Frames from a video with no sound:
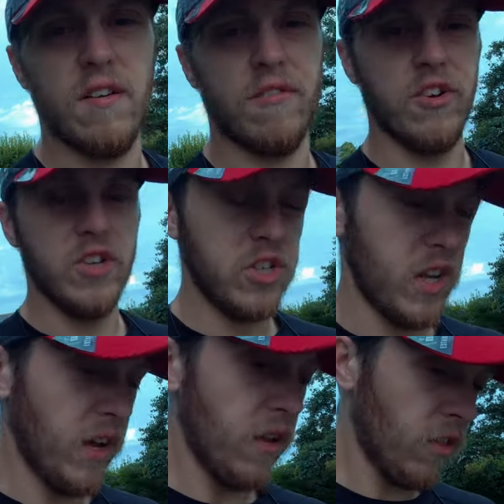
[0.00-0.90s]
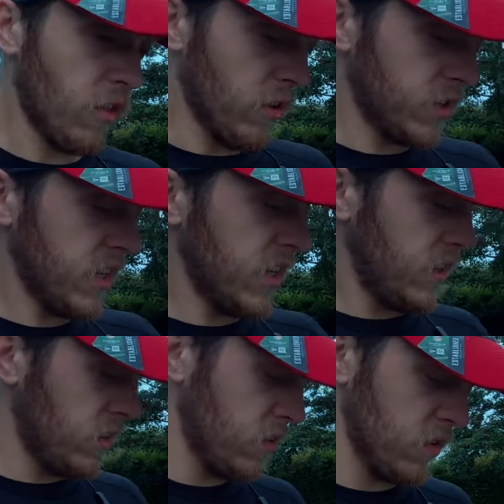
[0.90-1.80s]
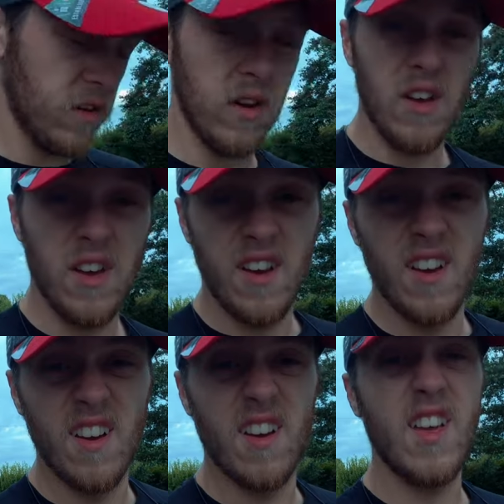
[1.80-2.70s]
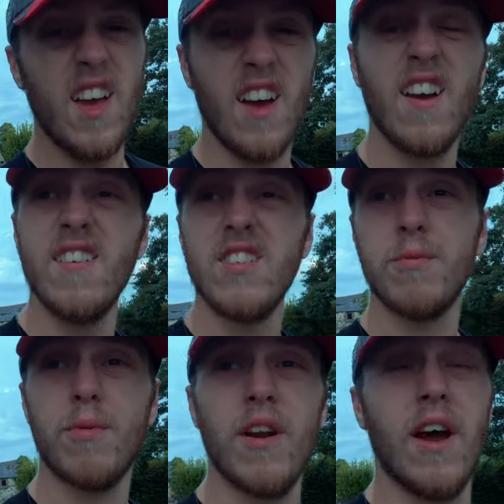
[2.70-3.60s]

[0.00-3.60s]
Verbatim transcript: averaged 8.13. Yeah, just pretty